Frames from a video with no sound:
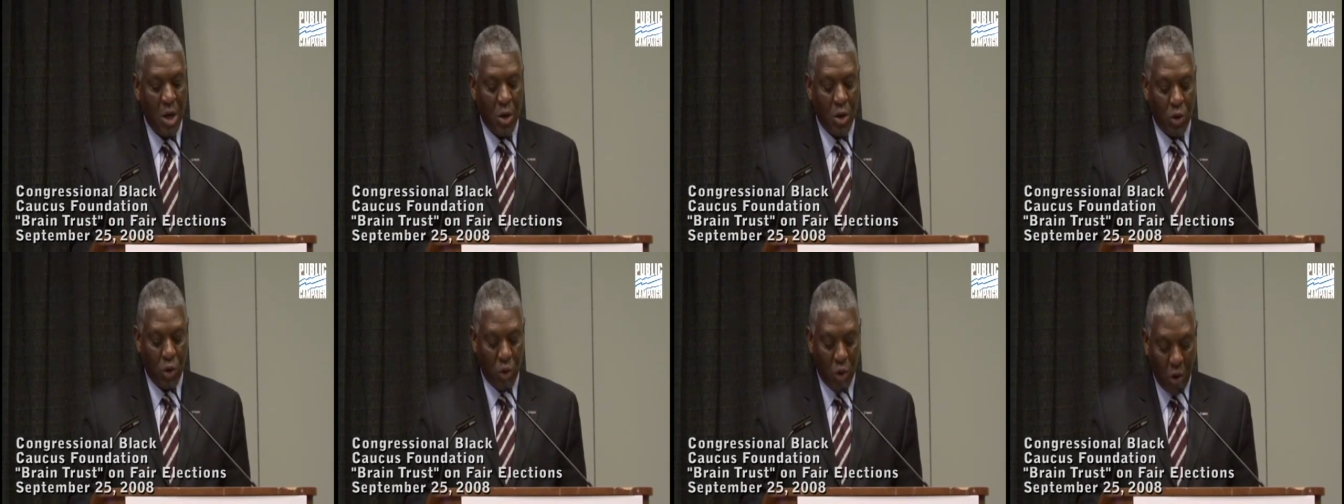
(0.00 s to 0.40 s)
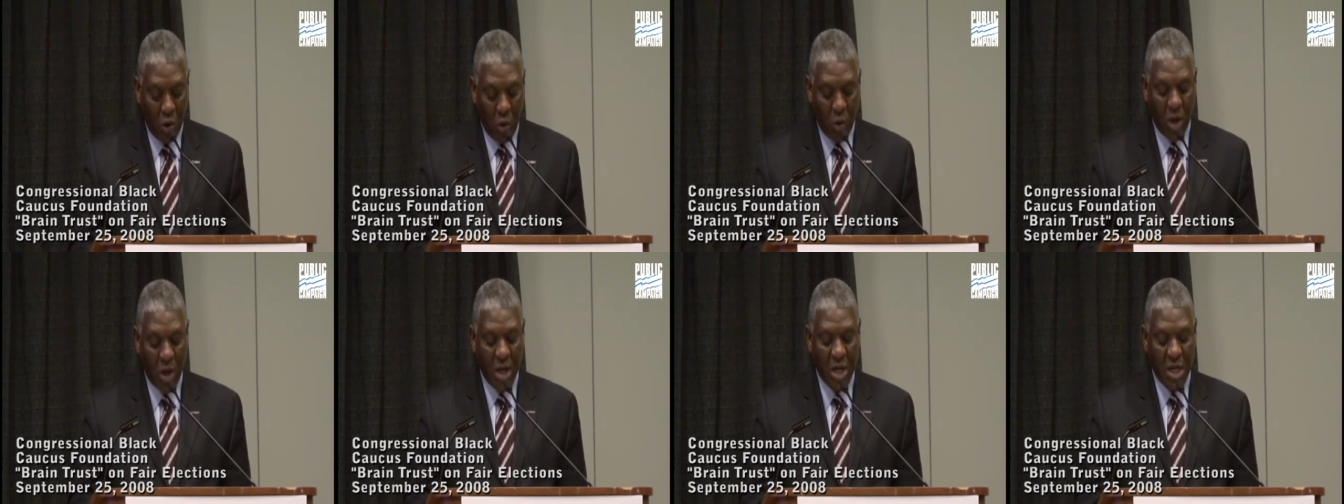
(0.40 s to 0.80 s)

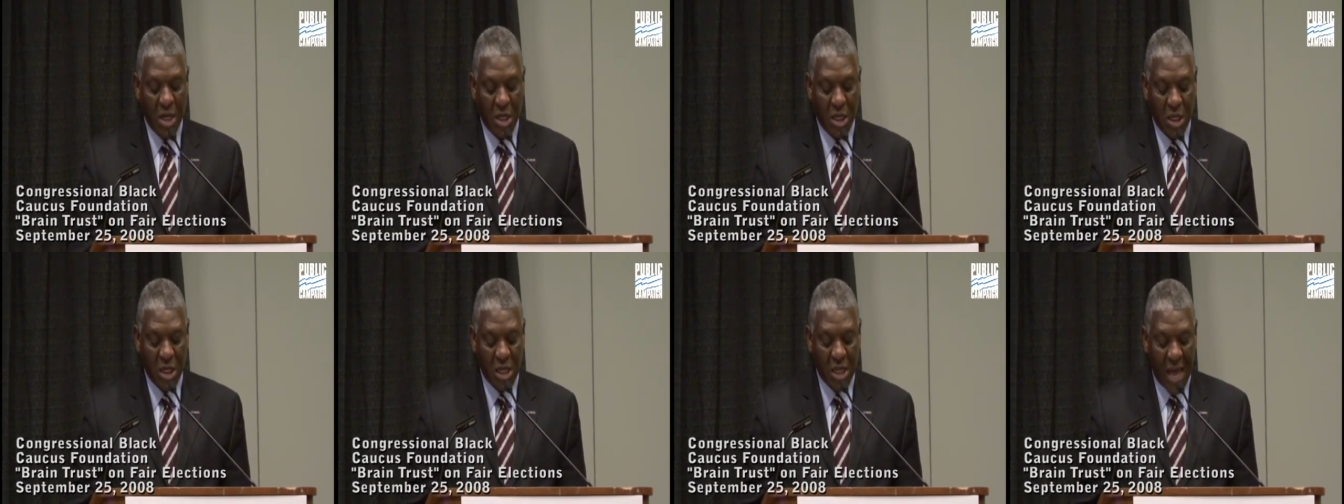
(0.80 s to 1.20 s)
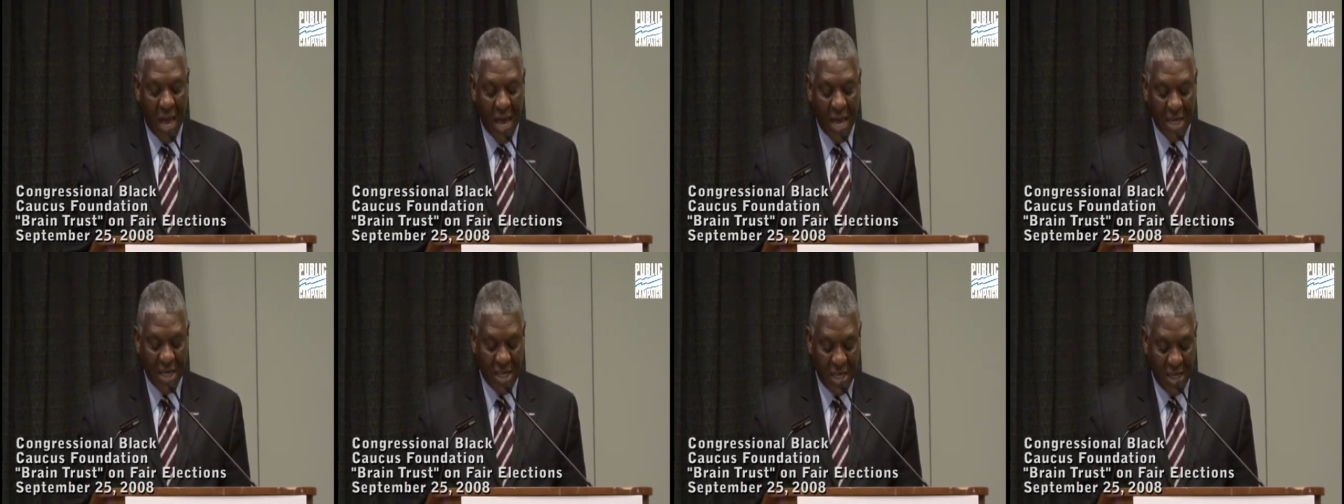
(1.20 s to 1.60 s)
nowhere is this
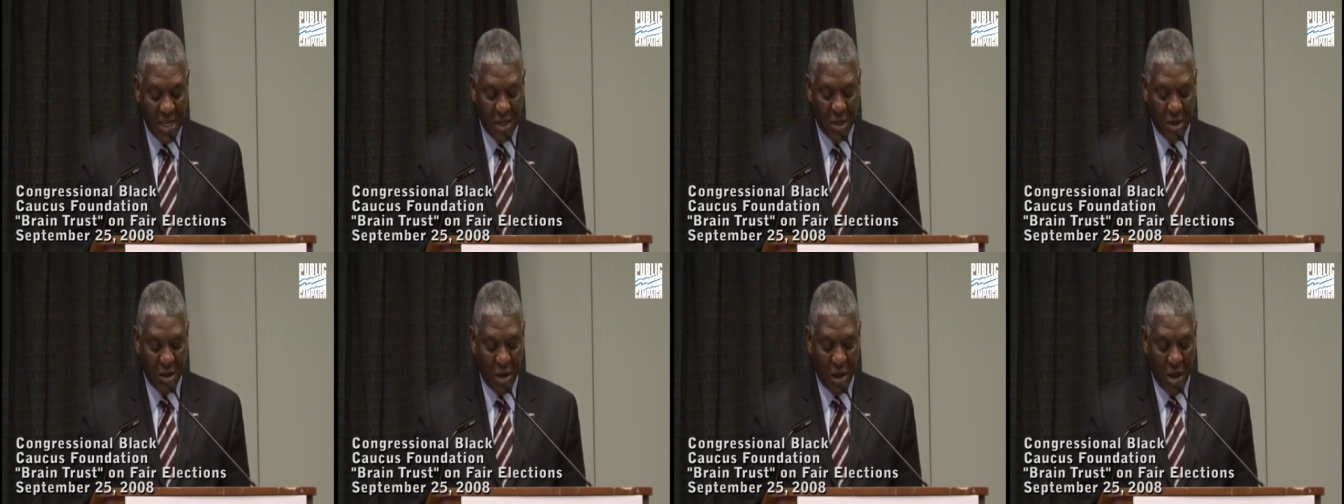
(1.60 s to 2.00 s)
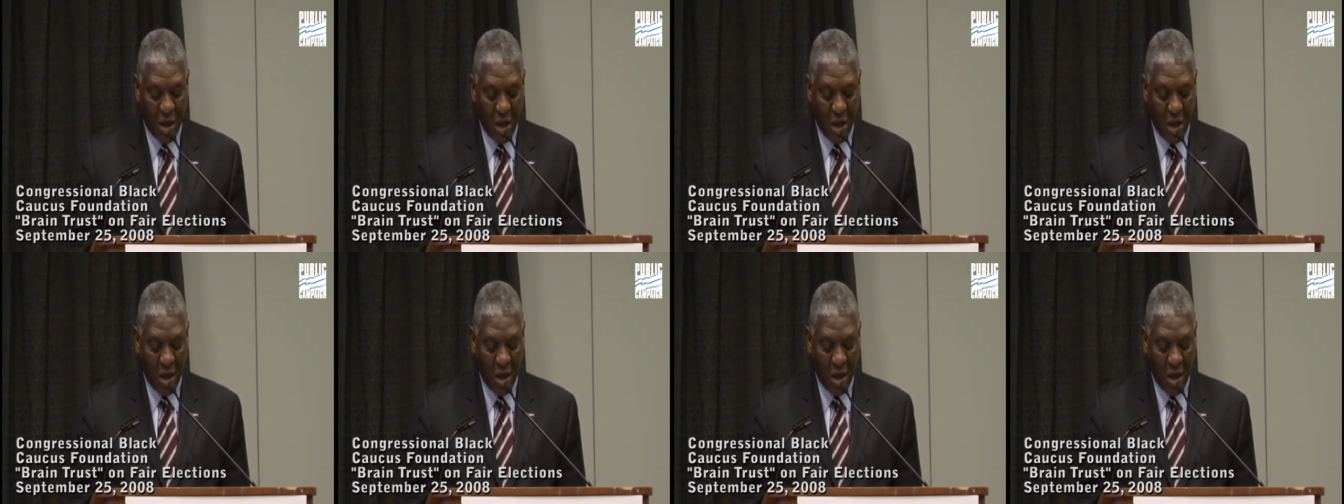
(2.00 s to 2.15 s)
ideal